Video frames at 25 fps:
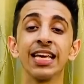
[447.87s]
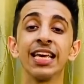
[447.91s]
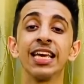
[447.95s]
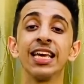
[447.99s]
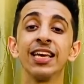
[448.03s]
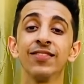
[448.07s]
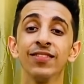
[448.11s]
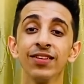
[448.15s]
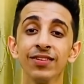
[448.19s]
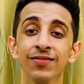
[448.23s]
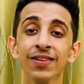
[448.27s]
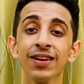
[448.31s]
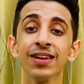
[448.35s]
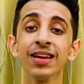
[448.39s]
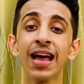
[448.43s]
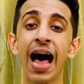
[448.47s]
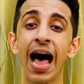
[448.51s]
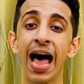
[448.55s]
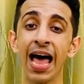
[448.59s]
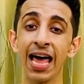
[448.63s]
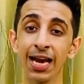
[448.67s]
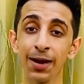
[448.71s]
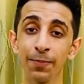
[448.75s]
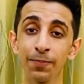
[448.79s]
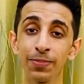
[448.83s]
Even when
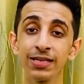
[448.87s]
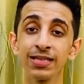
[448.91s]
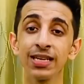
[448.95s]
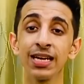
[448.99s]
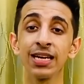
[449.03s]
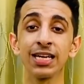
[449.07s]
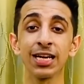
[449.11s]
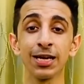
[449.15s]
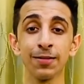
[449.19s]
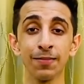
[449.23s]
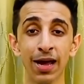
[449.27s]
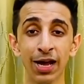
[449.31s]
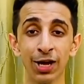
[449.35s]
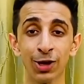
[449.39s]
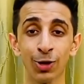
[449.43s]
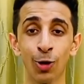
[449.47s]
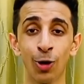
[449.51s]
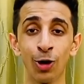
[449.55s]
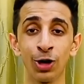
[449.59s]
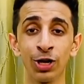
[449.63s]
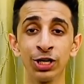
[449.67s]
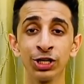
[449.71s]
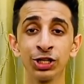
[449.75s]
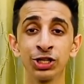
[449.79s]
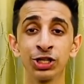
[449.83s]
I represented my
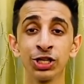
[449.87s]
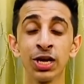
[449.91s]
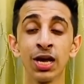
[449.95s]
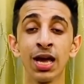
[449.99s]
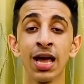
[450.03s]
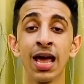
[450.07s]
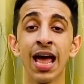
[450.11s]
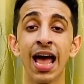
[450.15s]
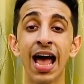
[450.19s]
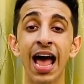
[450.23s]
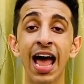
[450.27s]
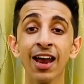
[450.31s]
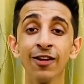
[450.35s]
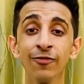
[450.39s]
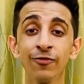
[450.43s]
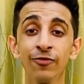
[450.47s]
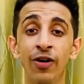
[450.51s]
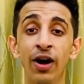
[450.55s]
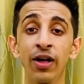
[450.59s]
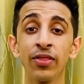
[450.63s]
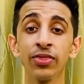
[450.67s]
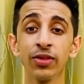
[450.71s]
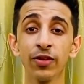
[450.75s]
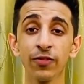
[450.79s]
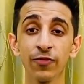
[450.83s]
college and
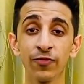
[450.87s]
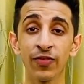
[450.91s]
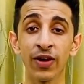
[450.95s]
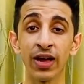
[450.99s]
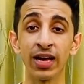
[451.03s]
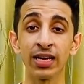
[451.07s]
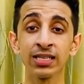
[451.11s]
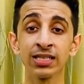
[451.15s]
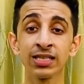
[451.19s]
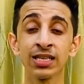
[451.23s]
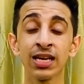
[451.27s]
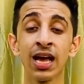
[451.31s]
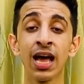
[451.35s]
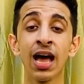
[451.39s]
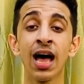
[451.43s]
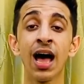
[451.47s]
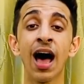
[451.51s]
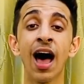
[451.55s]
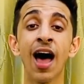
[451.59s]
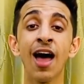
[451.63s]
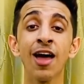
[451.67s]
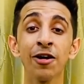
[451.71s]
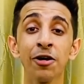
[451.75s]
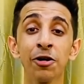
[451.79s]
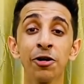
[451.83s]
won the fest,
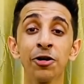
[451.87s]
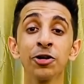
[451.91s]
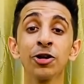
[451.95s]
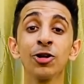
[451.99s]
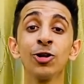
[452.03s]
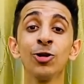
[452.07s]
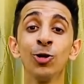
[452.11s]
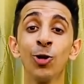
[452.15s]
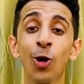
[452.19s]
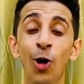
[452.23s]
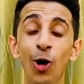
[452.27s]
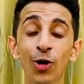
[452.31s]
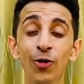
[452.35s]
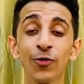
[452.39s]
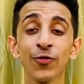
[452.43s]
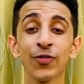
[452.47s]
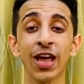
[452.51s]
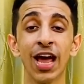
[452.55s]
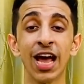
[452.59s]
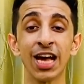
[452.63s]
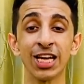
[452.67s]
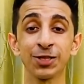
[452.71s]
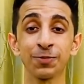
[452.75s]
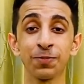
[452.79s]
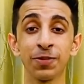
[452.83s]
I earned a lot of
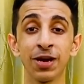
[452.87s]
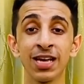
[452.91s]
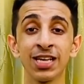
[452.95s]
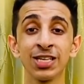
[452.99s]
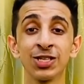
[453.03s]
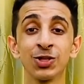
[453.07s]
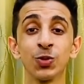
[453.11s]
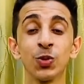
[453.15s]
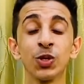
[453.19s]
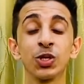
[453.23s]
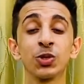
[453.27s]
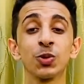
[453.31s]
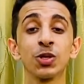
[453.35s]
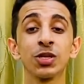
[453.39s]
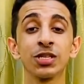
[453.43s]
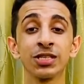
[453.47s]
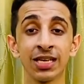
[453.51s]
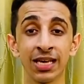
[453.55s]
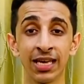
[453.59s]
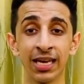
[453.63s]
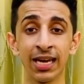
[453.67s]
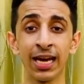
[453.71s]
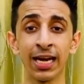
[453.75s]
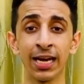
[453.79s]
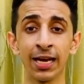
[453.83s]
cash prize which was
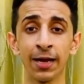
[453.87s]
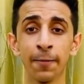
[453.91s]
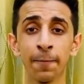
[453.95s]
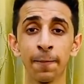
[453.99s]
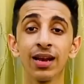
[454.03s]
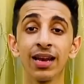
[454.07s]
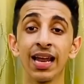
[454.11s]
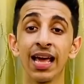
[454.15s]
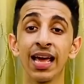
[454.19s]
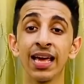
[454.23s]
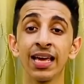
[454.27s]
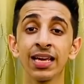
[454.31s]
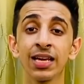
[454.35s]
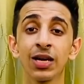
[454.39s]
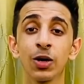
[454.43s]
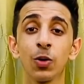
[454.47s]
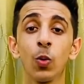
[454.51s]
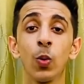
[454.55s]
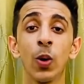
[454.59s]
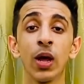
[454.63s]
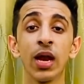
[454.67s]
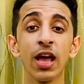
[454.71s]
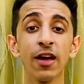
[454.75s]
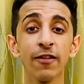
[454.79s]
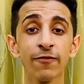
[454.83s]
great. Like
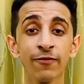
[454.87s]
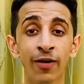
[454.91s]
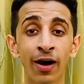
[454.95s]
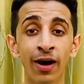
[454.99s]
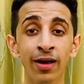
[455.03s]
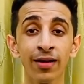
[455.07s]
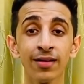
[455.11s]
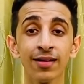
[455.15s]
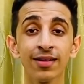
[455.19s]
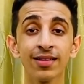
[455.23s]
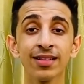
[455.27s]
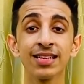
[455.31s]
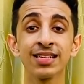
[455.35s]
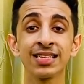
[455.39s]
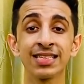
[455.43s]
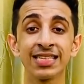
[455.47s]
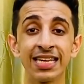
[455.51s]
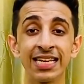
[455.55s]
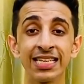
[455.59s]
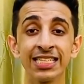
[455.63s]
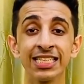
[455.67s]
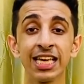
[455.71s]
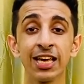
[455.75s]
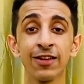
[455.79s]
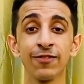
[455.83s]
when I won the
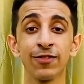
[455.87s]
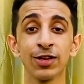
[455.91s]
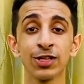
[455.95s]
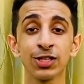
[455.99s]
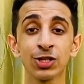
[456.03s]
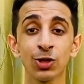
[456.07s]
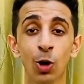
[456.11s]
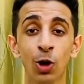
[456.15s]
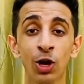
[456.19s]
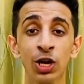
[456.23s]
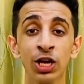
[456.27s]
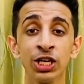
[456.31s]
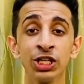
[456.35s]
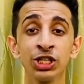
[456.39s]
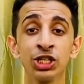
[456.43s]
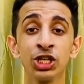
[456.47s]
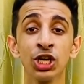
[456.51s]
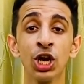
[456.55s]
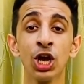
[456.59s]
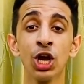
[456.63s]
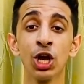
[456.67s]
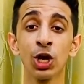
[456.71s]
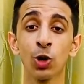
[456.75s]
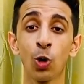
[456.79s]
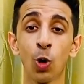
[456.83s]
St. Xavier's College
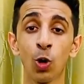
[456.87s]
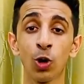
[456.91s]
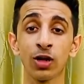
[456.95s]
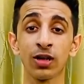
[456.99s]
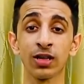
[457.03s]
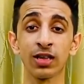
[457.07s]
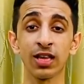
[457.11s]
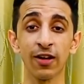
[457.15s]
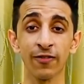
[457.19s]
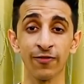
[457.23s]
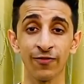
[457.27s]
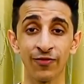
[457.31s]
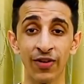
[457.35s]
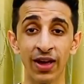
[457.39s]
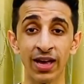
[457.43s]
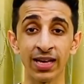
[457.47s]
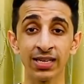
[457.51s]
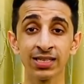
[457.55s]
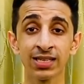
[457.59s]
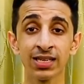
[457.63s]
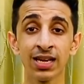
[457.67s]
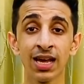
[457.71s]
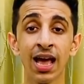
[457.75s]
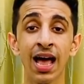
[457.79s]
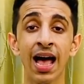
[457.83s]
Kolkata
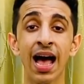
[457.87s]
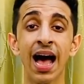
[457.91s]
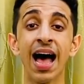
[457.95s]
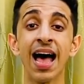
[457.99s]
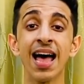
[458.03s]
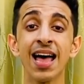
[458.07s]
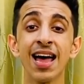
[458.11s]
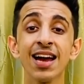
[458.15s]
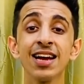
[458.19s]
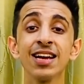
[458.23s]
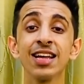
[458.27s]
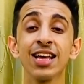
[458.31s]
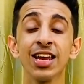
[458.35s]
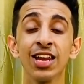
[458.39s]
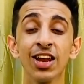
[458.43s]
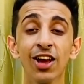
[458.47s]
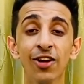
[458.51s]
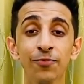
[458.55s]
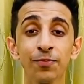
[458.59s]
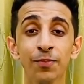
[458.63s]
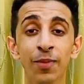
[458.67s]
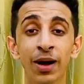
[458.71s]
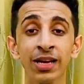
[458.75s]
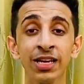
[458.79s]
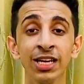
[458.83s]
Fest, I had
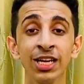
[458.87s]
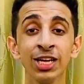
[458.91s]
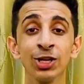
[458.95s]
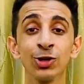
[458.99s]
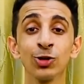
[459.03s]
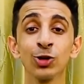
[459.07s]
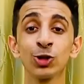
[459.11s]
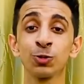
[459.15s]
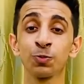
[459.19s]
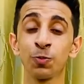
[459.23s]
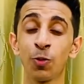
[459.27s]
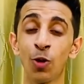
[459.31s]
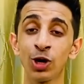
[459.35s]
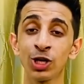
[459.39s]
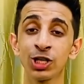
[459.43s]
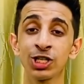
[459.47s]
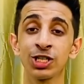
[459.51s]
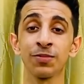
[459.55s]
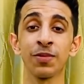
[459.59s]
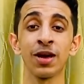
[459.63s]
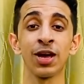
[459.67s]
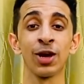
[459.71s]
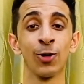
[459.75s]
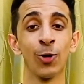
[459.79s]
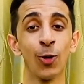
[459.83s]
enough money to
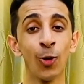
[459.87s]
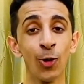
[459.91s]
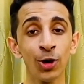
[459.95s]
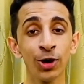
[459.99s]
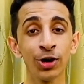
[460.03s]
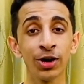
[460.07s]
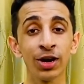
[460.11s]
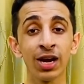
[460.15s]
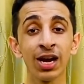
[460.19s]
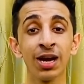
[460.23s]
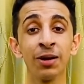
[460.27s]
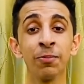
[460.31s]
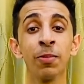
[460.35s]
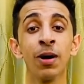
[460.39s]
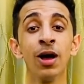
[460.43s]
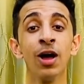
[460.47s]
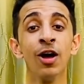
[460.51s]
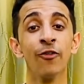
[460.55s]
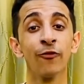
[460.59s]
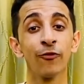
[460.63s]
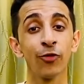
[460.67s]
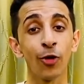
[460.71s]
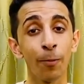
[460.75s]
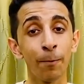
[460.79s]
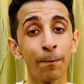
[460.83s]
sponsor my whole trip
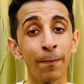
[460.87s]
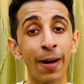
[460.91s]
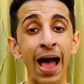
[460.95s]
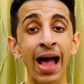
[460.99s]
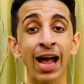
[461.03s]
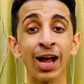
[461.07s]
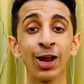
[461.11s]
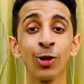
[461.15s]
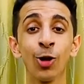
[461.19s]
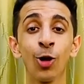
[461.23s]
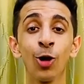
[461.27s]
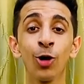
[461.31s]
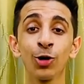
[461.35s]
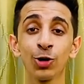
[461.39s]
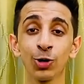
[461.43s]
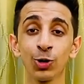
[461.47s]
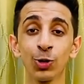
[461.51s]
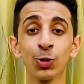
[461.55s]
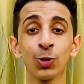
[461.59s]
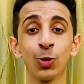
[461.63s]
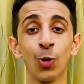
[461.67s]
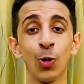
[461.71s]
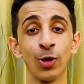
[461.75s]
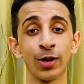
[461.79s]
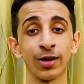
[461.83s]
from Bangalore
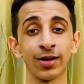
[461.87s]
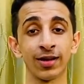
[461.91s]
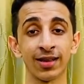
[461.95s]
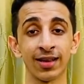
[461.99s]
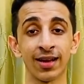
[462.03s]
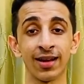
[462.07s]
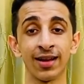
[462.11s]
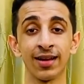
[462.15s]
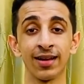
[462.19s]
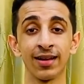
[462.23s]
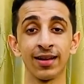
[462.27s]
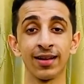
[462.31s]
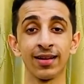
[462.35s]
to Kolkata.